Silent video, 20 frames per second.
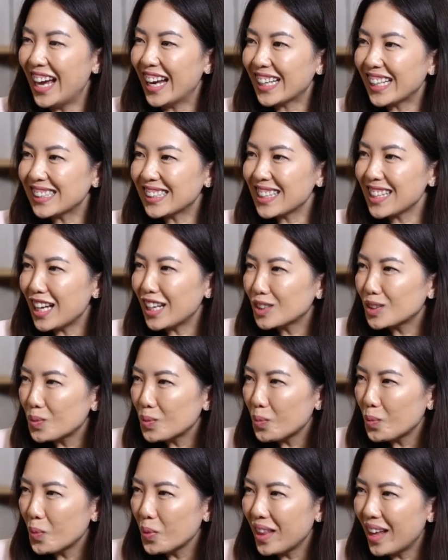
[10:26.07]
I guess
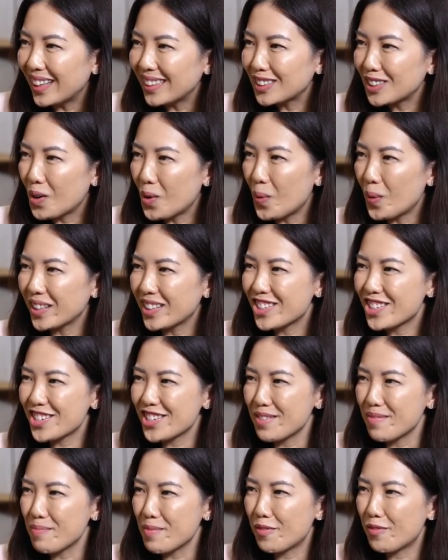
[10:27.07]
last
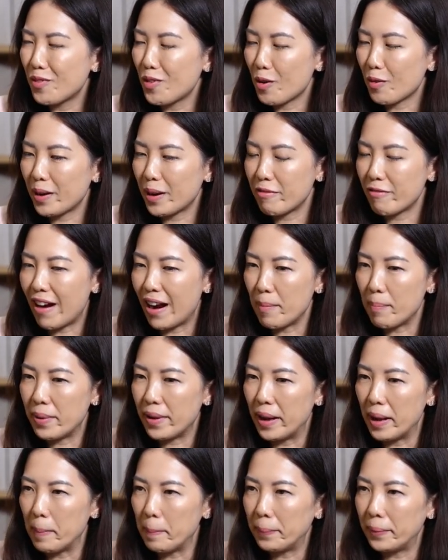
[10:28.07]
question before we wrap
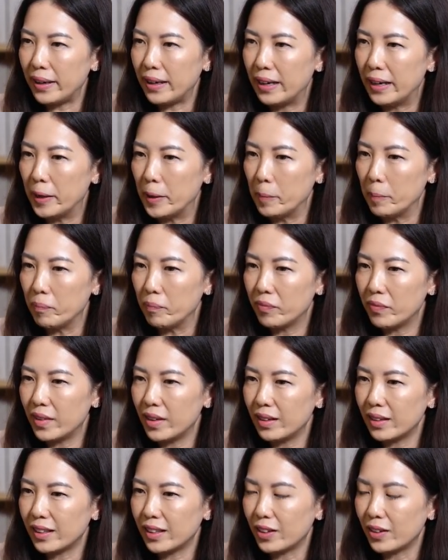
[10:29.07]
up.
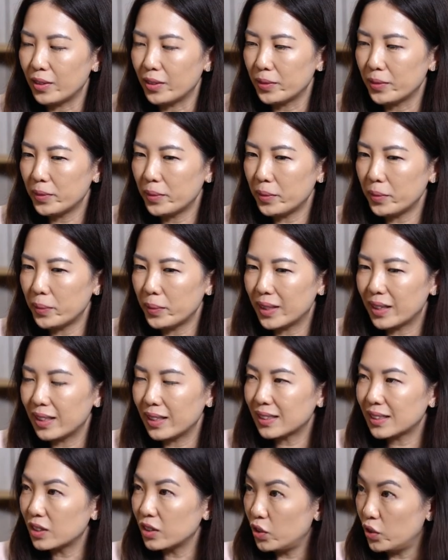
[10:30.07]
You know, with
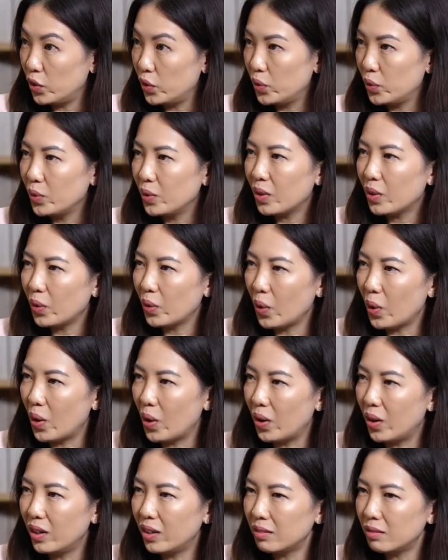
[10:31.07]
this new
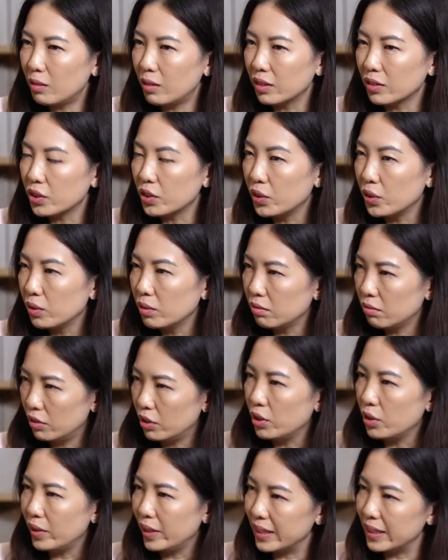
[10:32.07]
law, well,
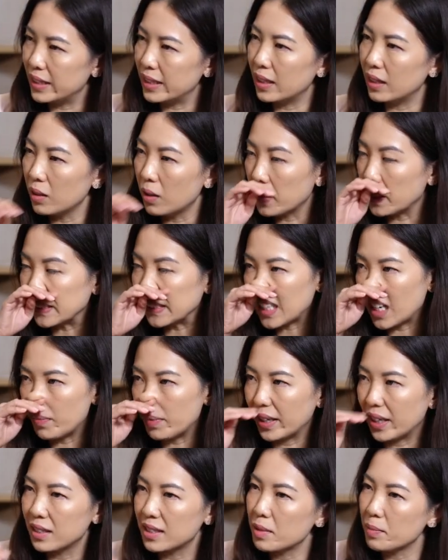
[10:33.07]
new India law that's
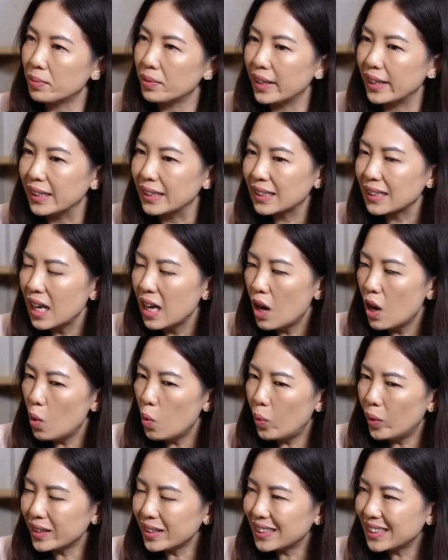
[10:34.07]
coming into place,
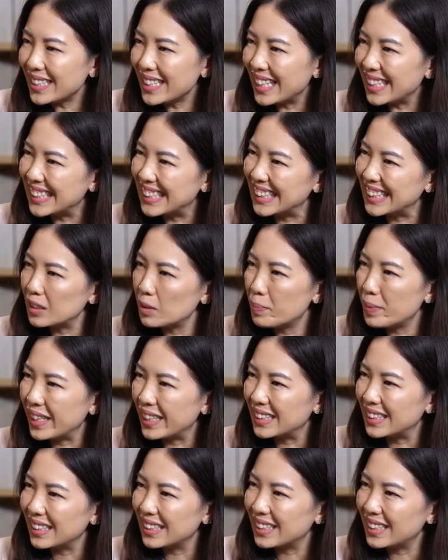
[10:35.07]
what is the
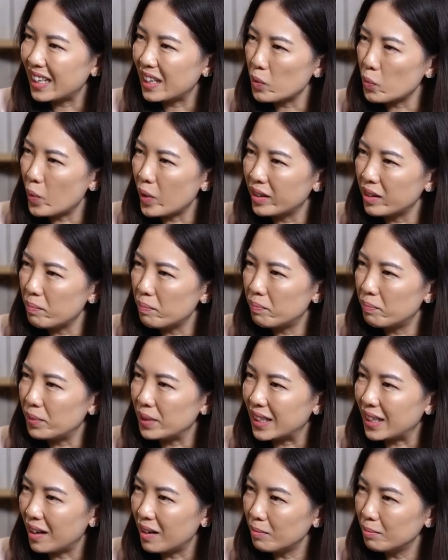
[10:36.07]
anticipated date when it
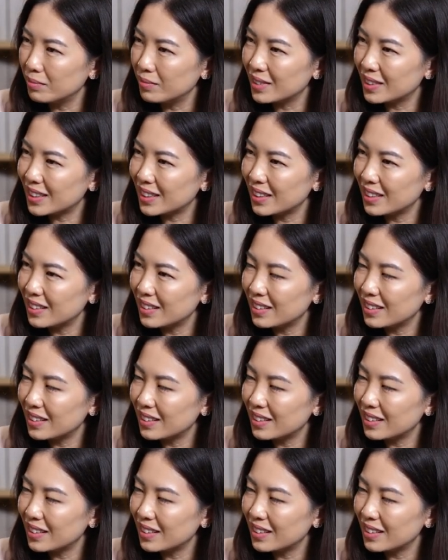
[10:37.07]
becomes